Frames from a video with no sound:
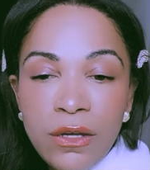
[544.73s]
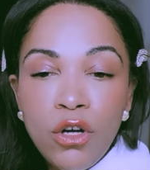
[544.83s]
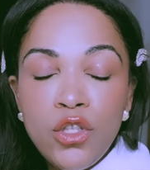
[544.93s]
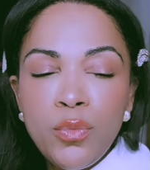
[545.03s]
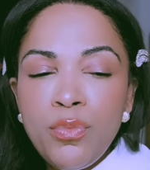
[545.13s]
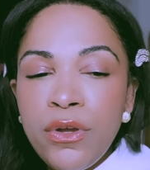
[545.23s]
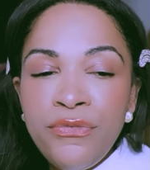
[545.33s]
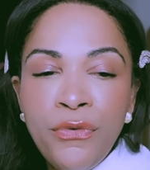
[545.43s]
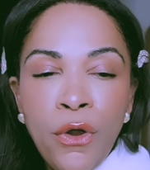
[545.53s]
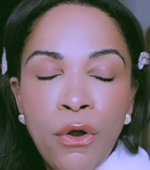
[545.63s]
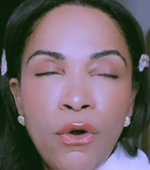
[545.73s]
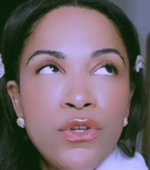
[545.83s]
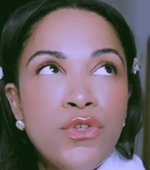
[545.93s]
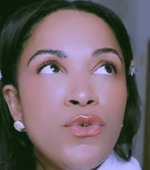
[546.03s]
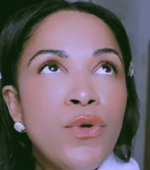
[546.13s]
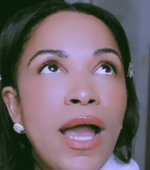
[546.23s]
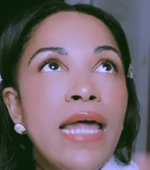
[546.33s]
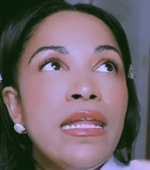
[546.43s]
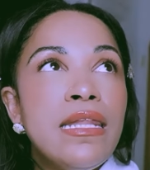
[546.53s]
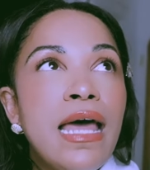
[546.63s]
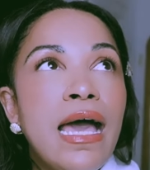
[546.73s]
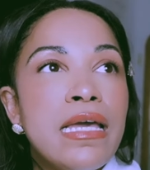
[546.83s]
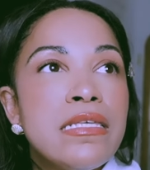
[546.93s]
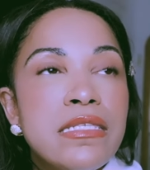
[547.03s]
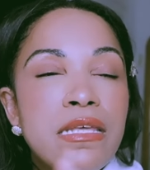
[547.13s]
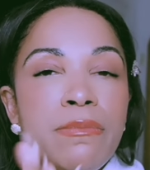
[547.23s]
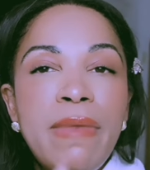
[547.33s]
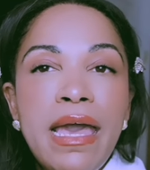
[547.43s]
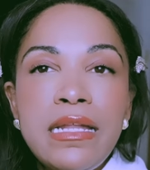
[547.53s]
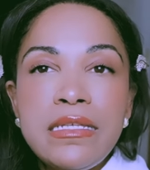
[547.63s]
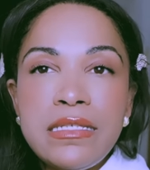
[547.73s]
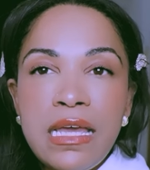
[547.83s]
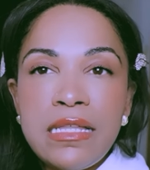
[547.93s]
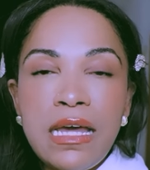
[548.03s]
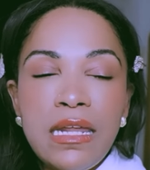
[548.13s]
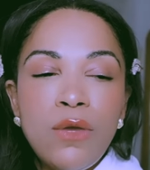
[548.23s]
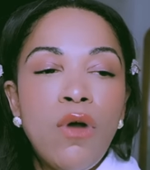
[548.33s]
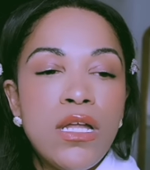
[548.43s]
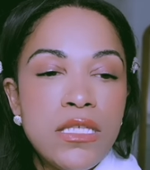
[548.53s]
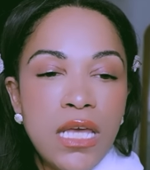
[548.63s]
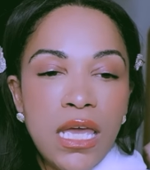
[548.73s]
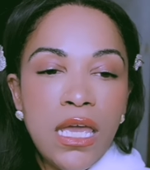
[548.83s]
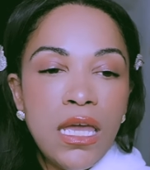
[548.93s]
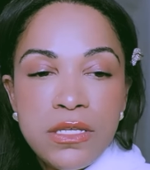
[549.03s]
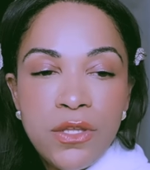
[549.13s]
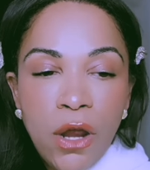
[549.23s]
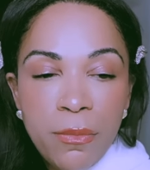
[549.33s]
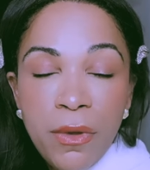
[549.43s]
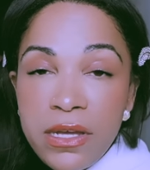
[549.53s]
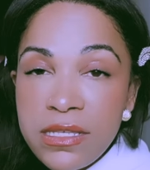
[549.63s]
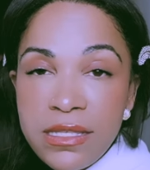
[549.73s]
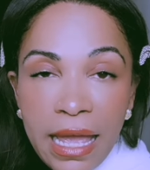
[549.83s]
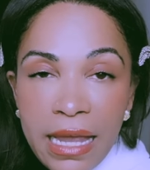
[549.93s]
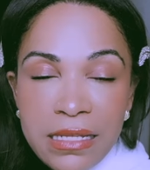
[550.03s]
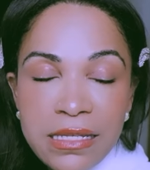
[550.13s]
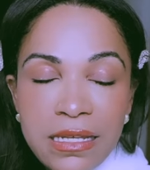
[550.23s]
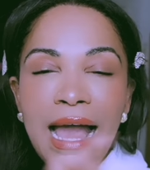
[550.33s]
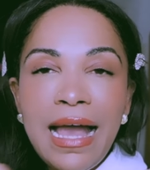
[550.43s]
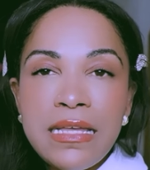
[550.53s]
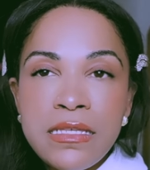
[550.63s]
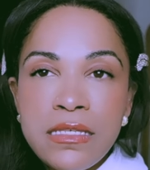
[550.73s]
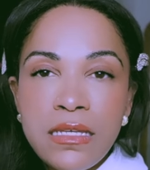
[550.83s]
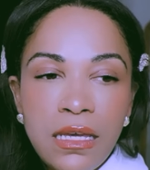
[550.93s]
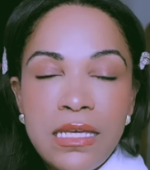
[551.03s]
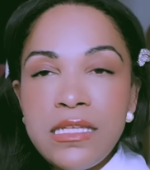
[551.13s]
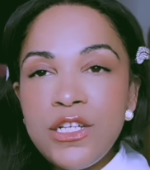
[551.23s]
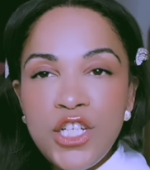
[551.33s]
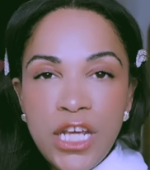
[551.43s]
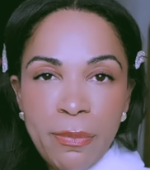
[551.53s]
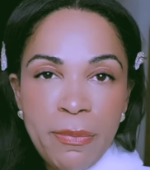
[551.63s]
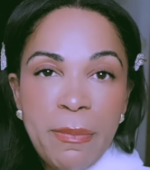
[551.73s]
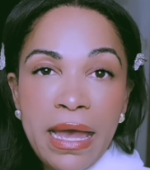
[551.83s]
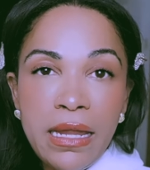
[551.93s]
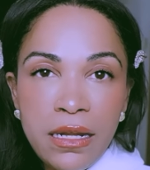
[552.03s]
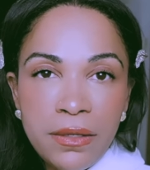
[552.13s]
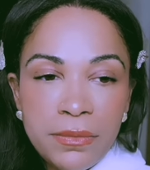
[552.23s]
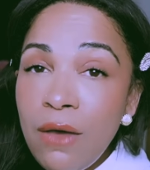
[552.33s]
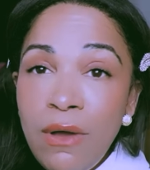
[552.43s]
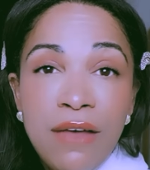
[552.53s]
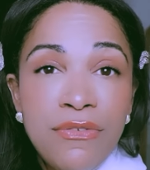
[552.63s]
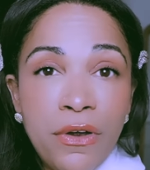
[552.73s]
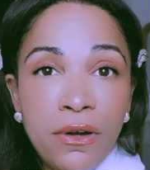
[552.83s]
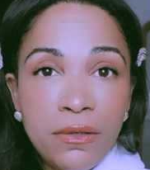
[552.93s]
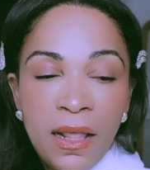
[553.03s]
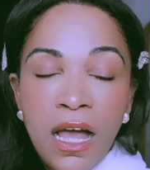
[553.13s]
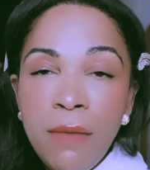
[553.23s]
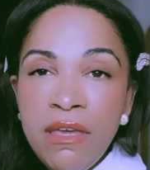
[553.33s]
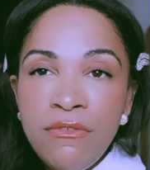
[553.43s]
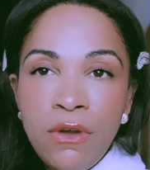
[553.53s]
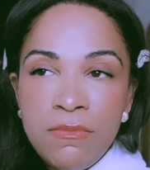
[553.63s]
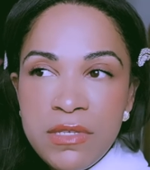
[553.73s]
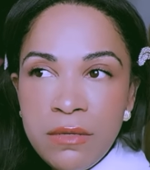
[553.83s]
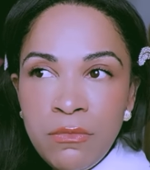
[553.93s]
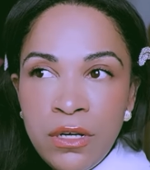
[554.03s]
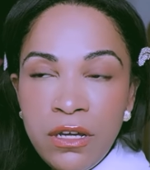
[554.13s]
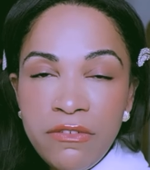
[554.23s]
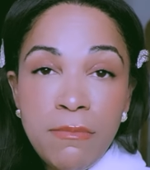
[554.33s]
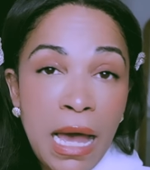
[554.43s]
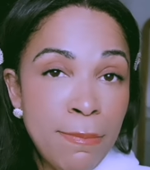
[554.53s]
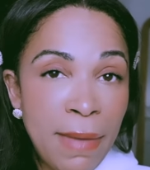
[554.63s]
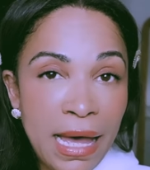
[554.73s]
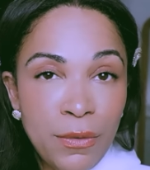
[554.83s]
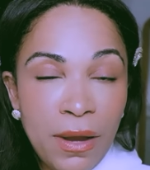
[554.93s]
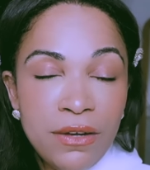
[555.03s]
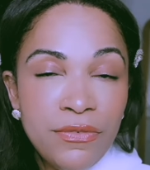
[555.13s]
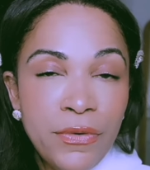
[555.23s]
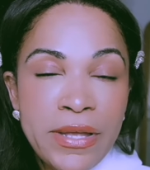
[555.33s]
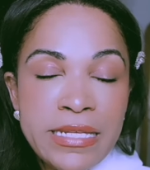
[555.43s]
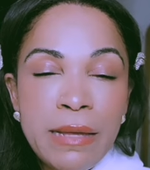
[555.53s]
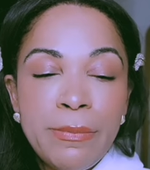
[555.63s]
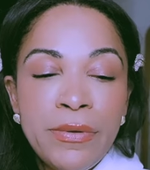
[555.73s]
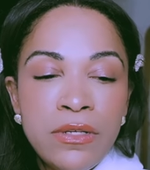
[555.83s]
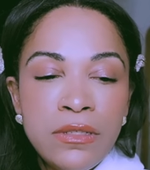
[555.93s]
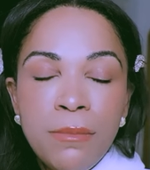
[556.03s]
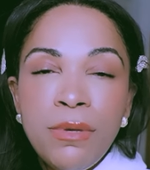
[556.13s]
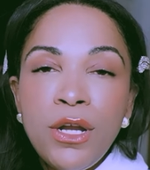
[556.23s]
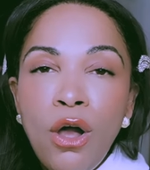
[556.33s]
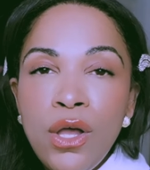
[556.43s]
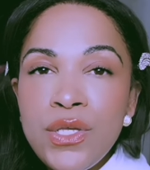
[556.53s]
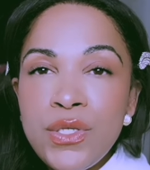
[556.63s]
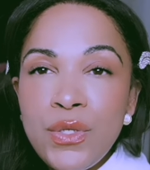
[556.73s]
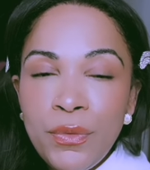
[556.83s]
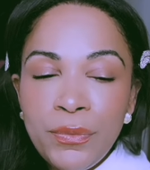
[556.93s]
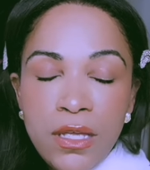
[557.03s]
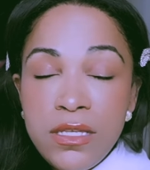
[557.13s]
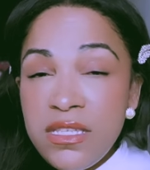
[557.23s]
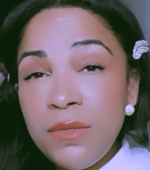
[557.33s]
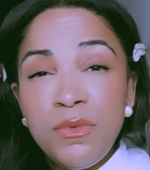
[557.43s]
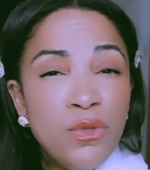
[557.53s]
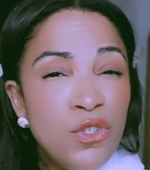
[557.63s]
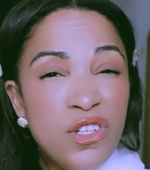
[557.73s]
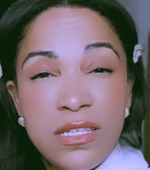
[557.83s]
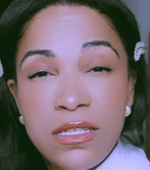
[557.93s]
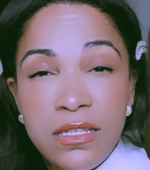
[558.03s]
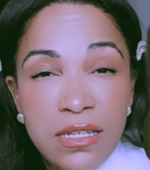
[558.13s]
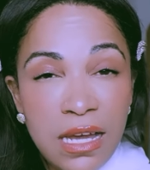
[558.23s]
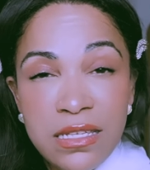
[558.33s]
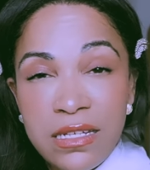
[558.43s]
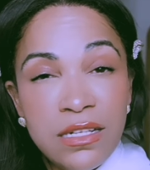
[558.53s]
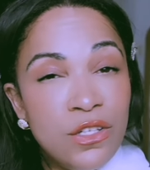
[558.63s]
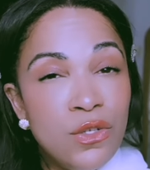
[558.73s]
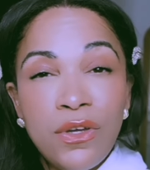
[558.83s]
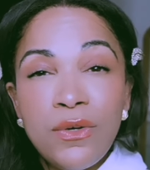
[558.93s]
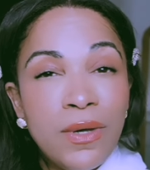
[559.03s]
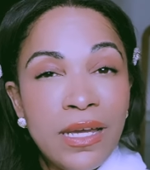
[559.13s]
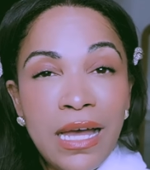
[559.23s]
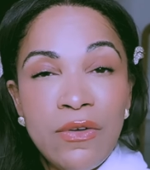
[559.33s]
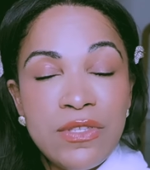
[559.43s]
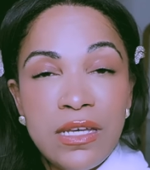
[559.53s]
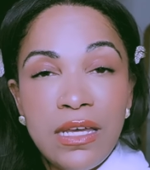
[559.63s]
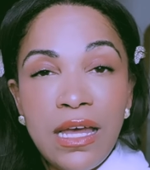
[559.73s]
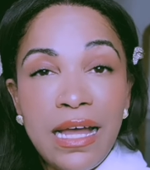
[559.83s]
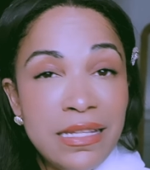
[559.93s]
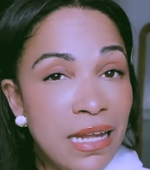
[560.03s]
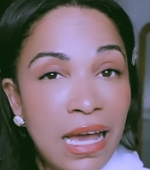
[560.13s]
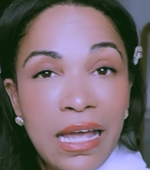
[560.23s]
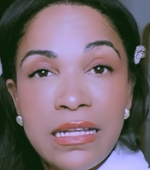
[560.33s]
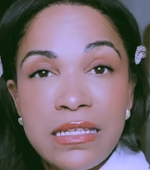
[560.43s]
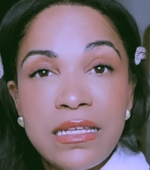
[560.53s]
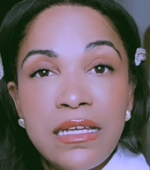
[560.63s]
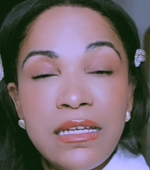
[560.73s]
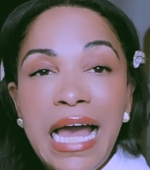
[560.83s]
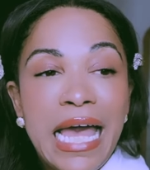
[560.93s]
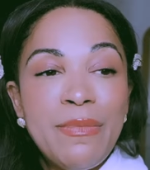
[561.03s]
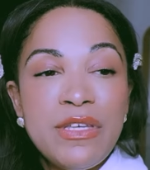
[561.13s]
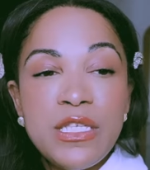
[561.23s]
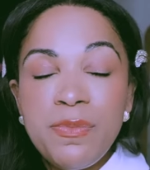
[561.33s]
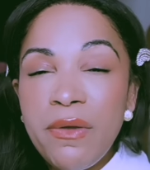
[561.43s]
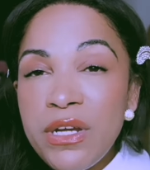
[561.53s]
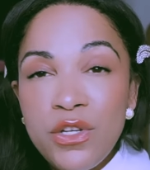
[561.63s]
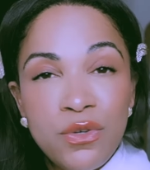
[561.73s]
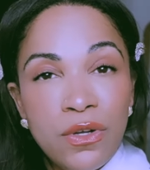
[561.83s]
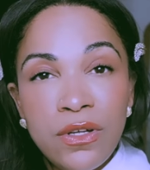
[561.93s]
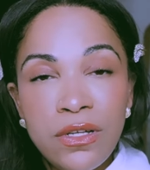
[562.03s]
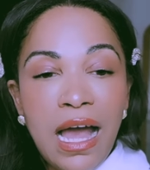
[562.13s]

or to prefer or to analyze the man saying that he wants a Starbucks date as he's a cheap man. However, coming from someone of my background, for example, but also someone who just doesn't enjoy going out at night, I'm a spiritual.